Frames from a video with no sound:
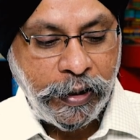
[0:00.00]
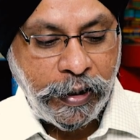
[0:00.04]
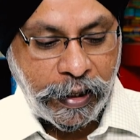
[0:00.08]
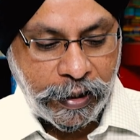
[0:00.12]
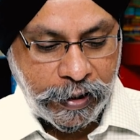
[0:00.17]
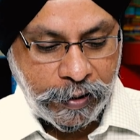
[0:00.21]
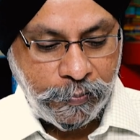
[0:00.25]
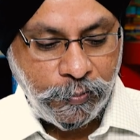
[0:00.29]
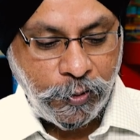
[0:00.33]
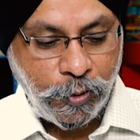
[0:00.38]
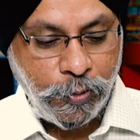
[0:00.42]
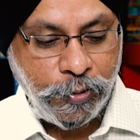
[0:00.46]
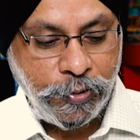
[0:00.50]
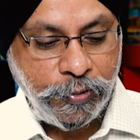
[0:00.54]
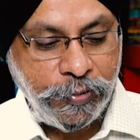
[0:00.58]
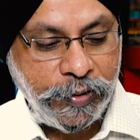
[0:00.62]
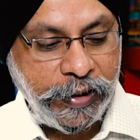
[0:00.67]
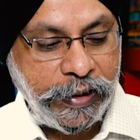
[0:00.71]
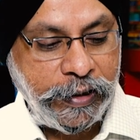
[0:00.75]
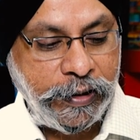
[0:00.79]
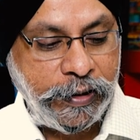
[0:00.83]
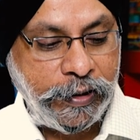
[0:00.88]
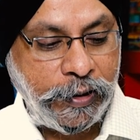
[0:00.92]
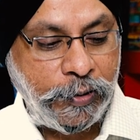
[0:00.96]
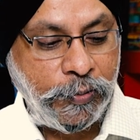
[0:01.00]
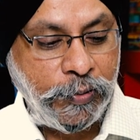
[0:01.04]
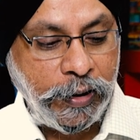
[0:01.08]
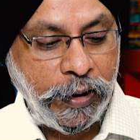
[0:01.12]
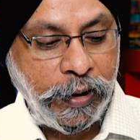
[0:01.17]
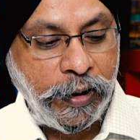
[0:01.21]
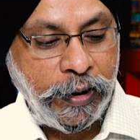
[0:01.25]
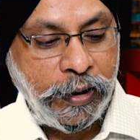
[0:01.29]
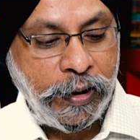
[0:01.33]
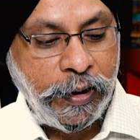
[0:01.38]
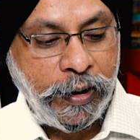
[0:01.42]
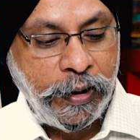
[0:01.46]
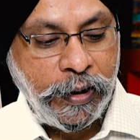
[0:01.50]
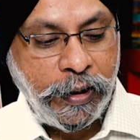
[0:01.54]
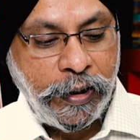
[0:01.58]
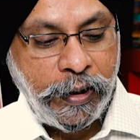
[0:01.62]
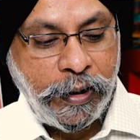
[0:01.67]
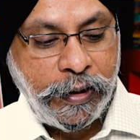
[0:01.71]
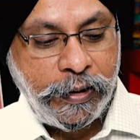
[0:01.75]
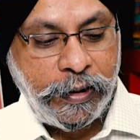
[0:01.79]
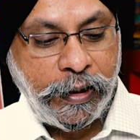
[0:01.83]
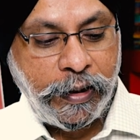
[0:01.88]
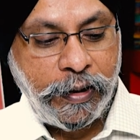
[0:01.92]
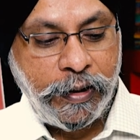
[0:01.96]
and I'm going to read it out,
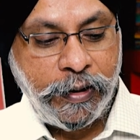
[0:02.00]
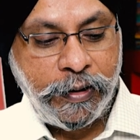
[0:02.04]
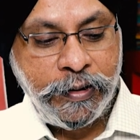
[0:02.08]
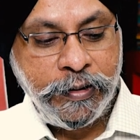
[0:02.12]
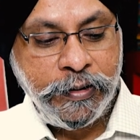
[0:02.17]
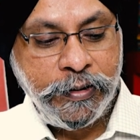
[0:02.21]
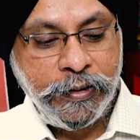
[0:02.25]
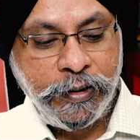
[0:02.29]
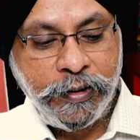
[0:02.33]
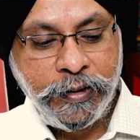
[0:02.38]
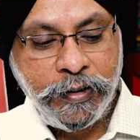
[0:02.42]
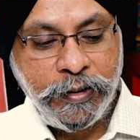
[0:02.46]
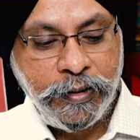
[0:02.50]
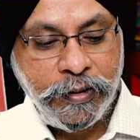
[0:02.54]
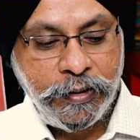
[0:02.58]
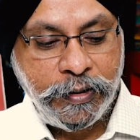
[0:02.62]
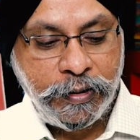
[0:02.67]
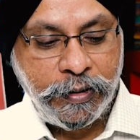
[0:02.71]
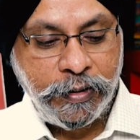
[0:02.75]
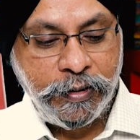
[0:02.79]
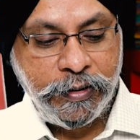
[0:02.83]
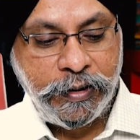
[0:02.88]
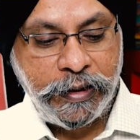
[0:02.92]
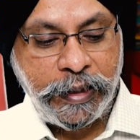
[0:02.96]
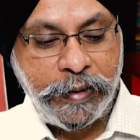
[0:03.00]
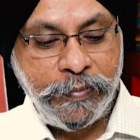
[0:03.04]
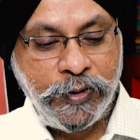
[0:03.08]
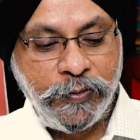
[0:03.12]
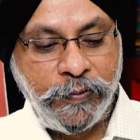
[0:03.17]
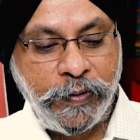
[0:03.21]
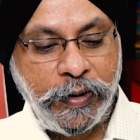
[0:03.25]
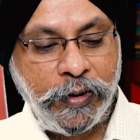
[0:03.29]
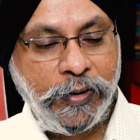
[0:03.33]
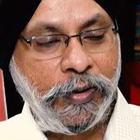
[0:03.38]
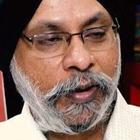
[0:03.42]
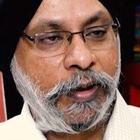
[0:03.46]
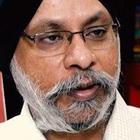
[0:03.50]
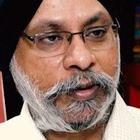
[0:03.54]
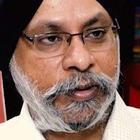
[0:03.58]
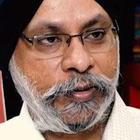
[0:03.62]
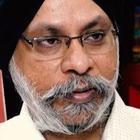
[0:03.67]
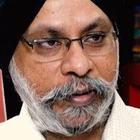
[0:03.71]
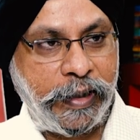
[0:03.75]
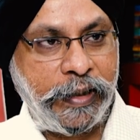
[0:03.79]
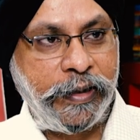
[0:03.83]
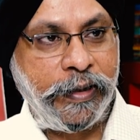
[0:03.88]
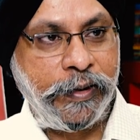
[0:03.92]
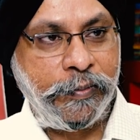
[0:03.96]
that Lieutenant General Sir James Wilcox,
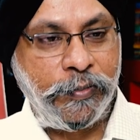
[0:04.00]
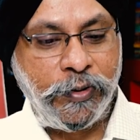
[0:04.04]
writing